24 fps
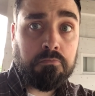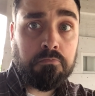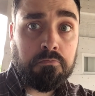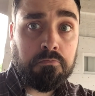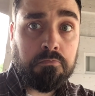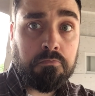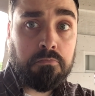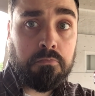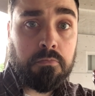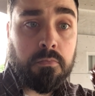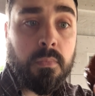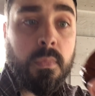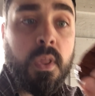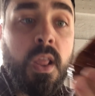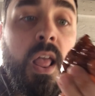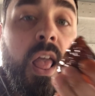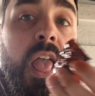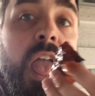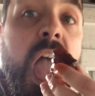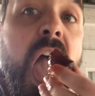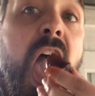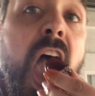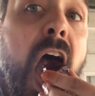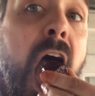it as good as it
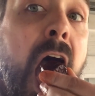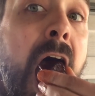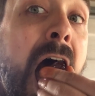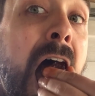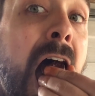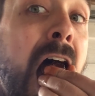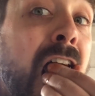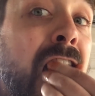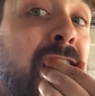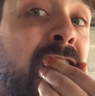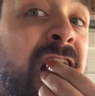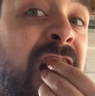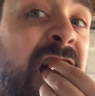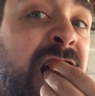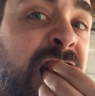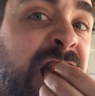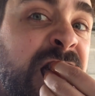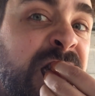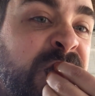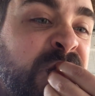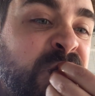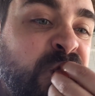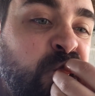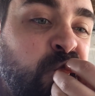looks on the YouTube
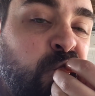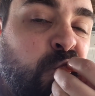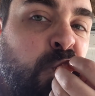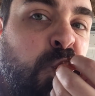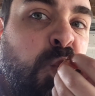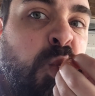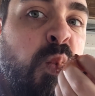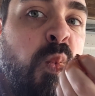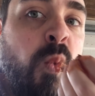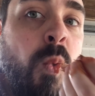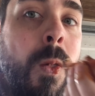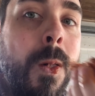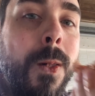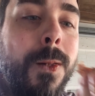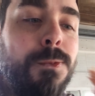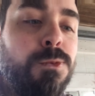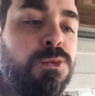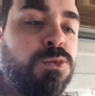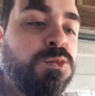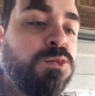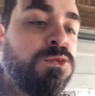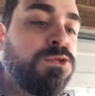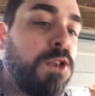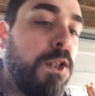video?
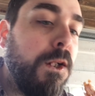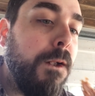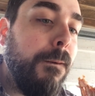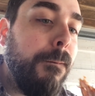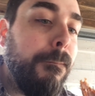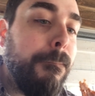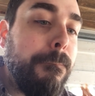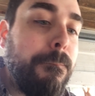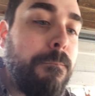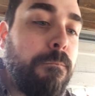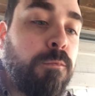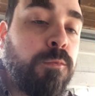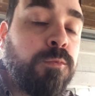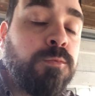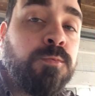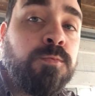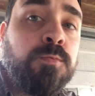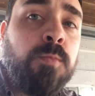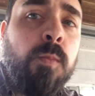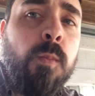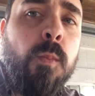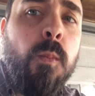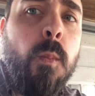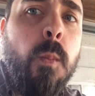Oh, geez.
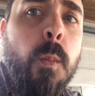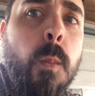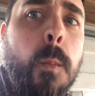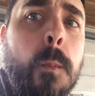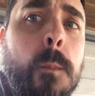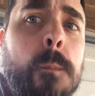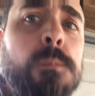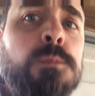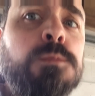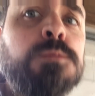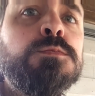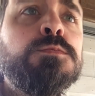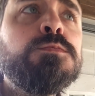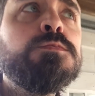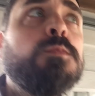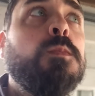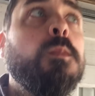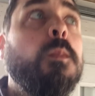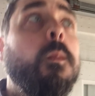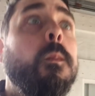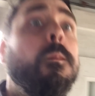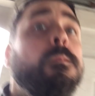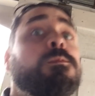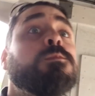It's an
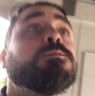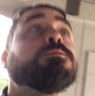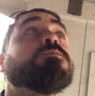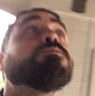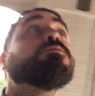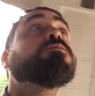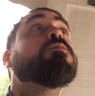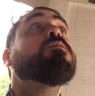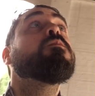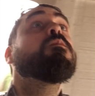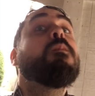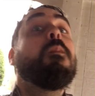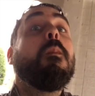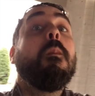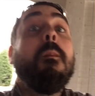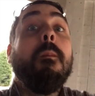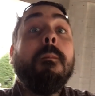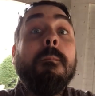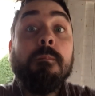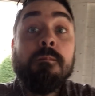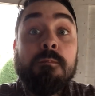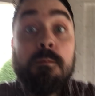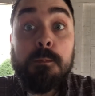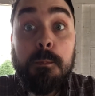explosion of
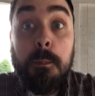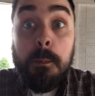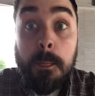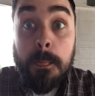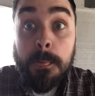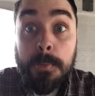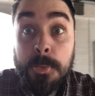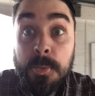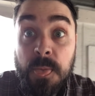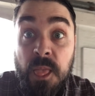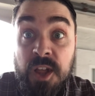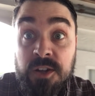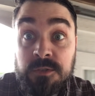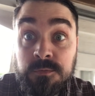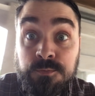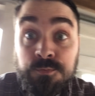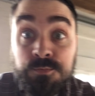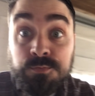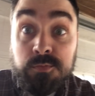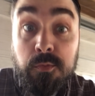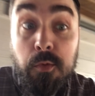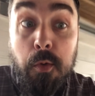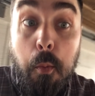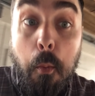flavor, a perfect
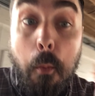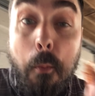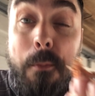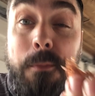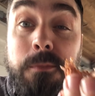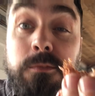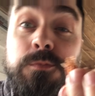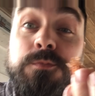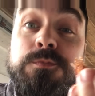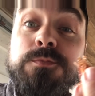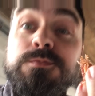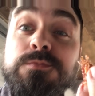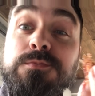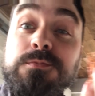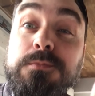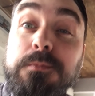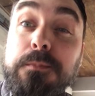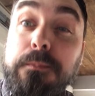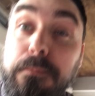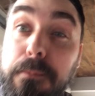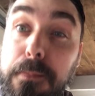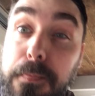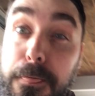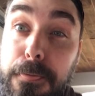balance of sweet,
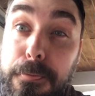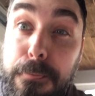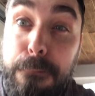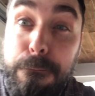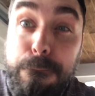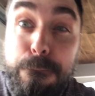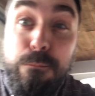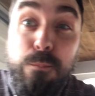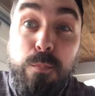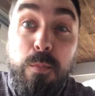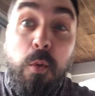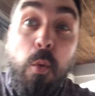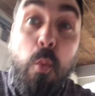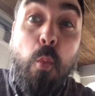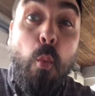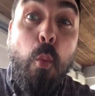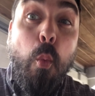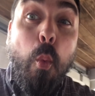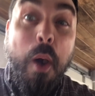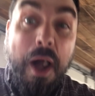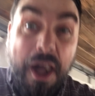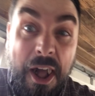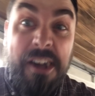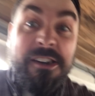the savory,
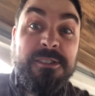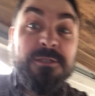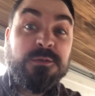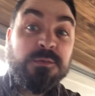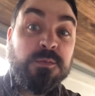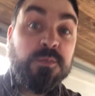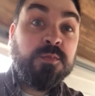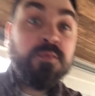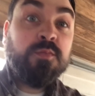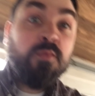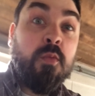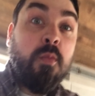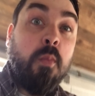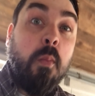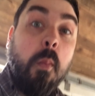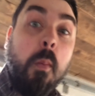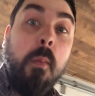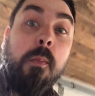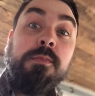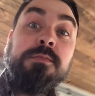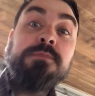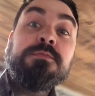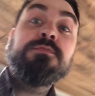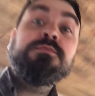the smoke. It's
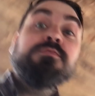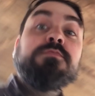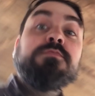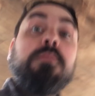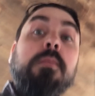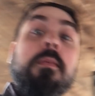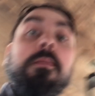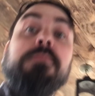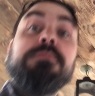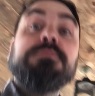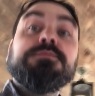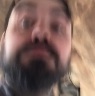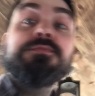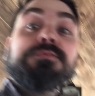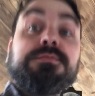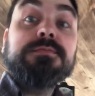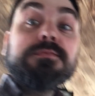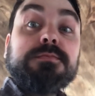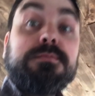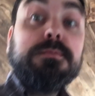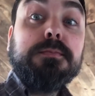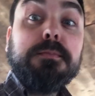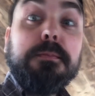like the savory